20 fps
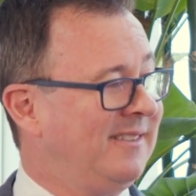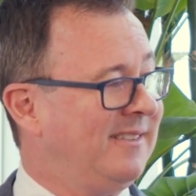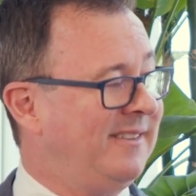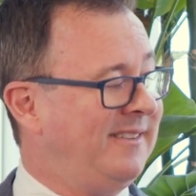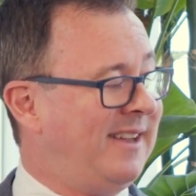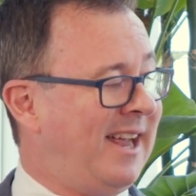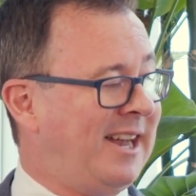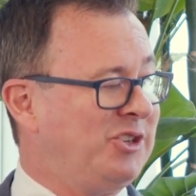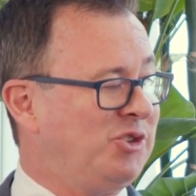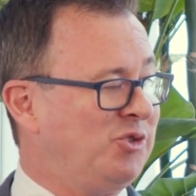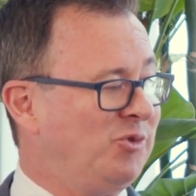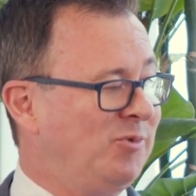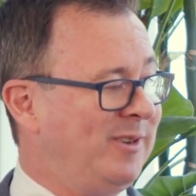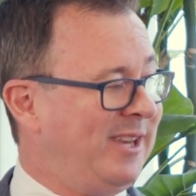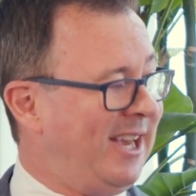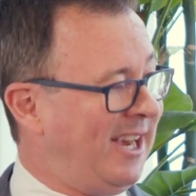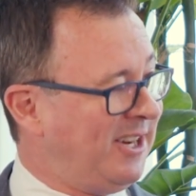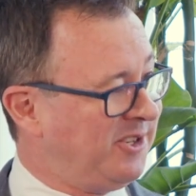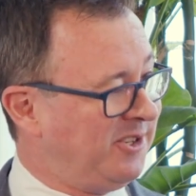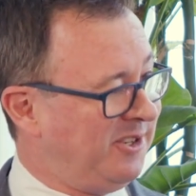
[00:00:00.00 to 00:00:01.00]
the natural
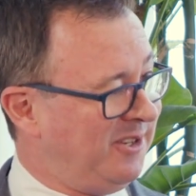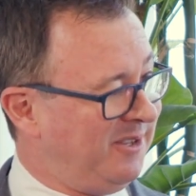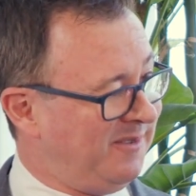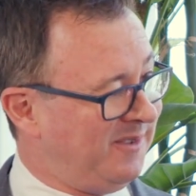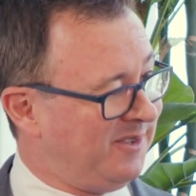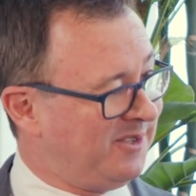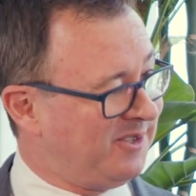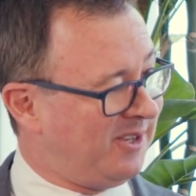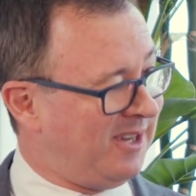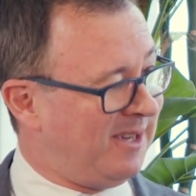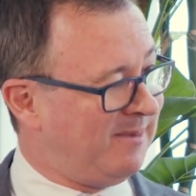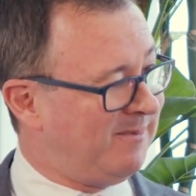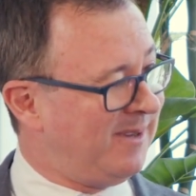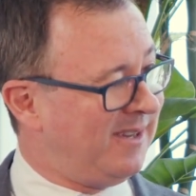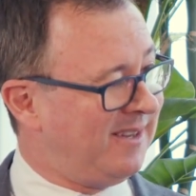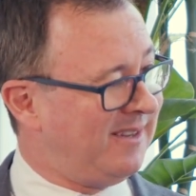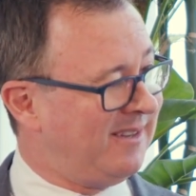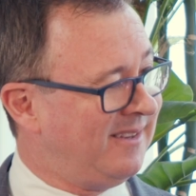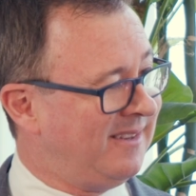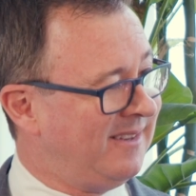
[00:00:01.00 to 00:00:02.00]
reaction of a
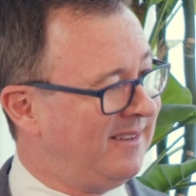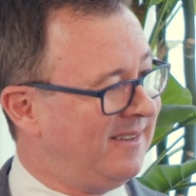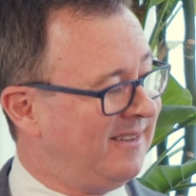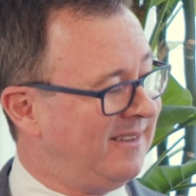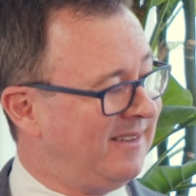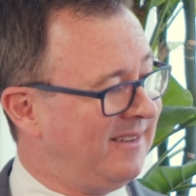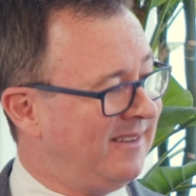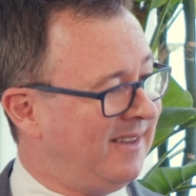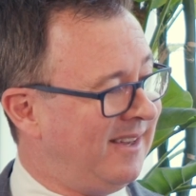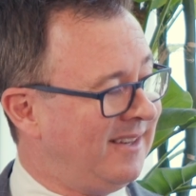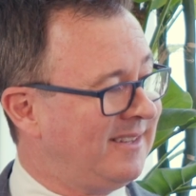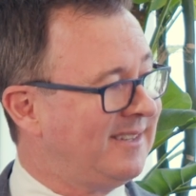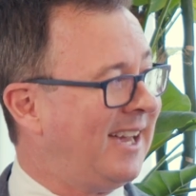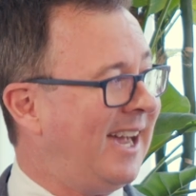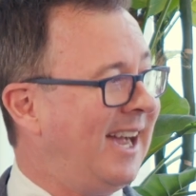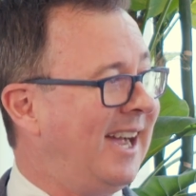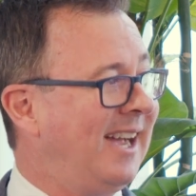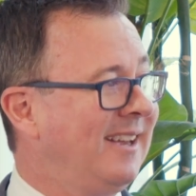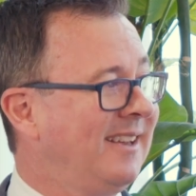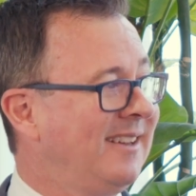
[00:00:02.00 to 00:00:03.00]
cyber
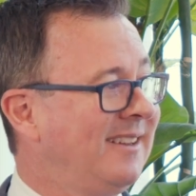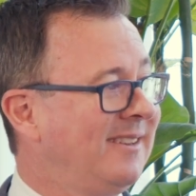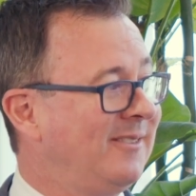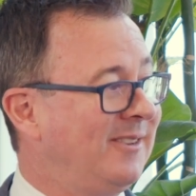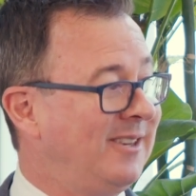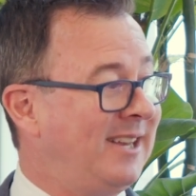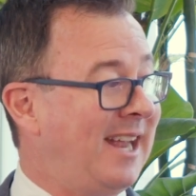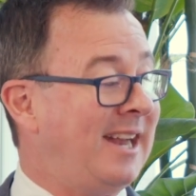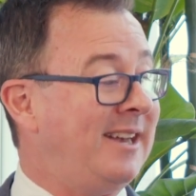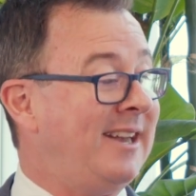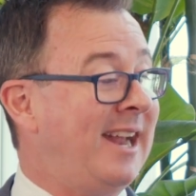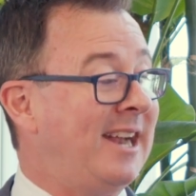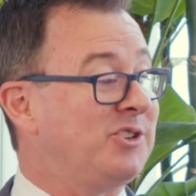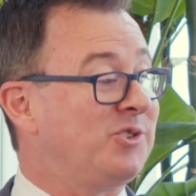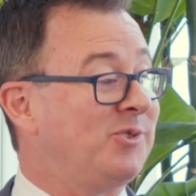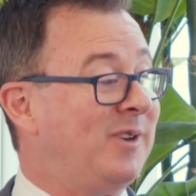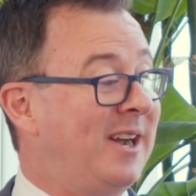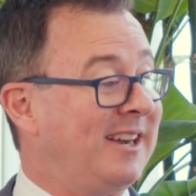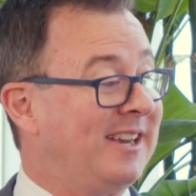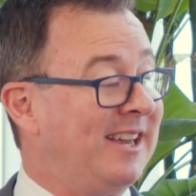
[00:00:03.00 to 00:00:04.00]
attack, or
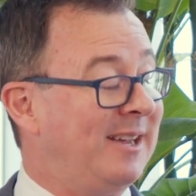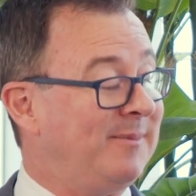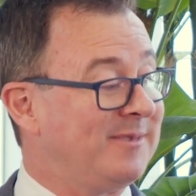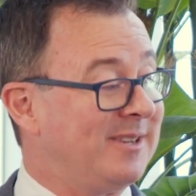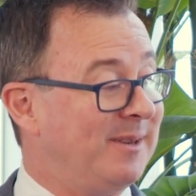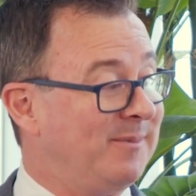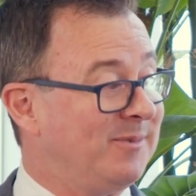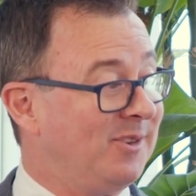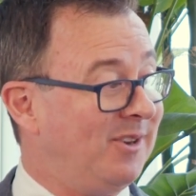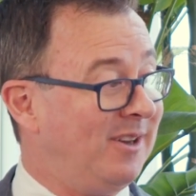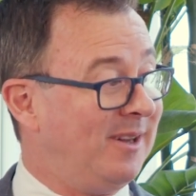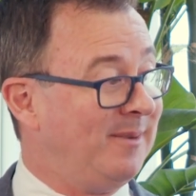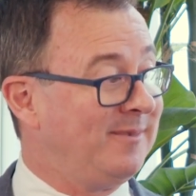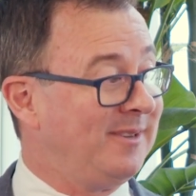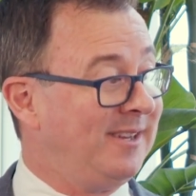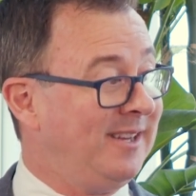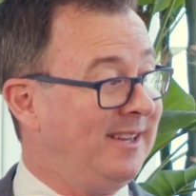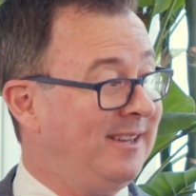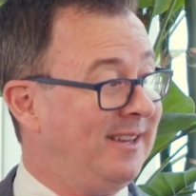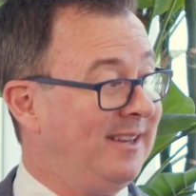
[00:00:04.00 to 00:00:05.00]
natural outcome sometimes,
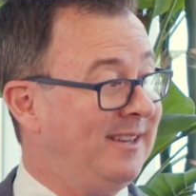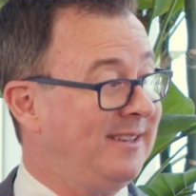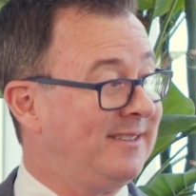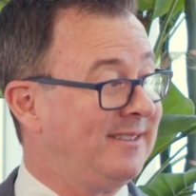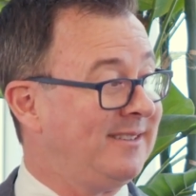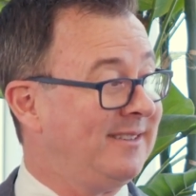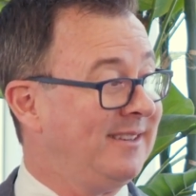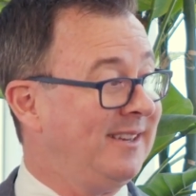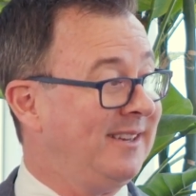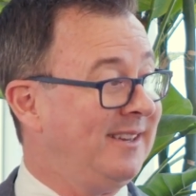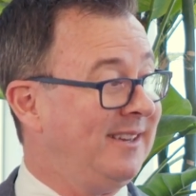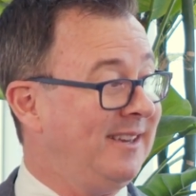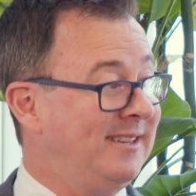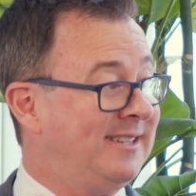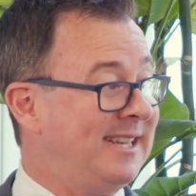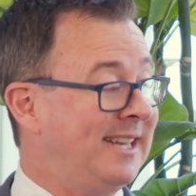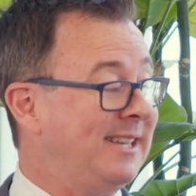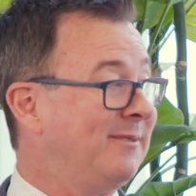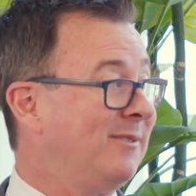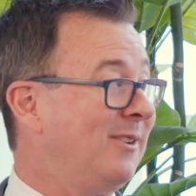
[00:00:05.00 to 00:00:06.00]
is
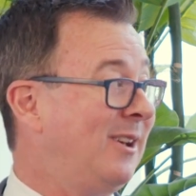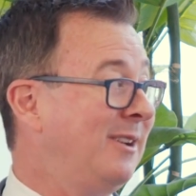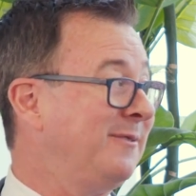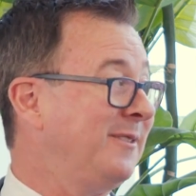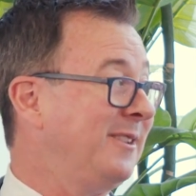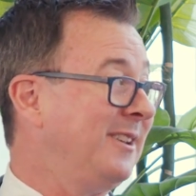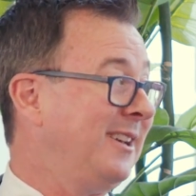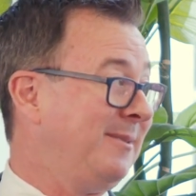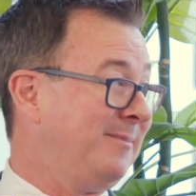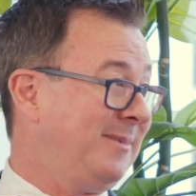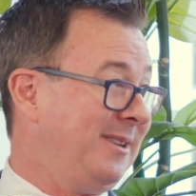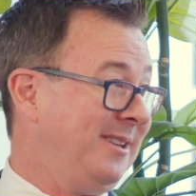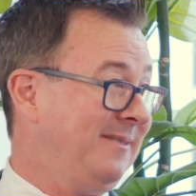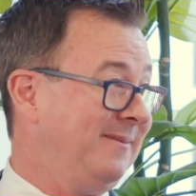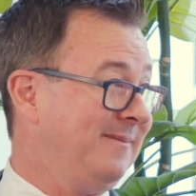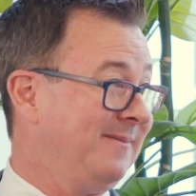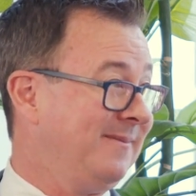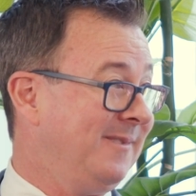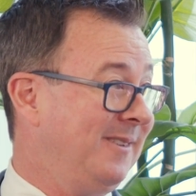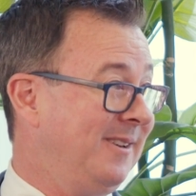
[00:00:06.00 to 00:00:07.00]
end of life for the company,
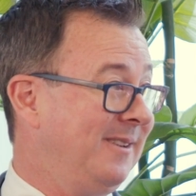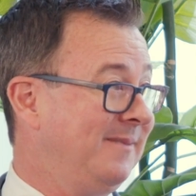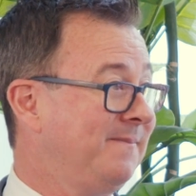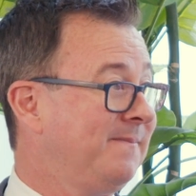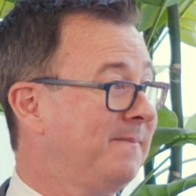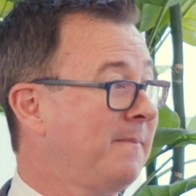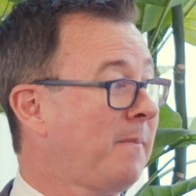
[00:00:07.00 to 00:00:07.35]
right?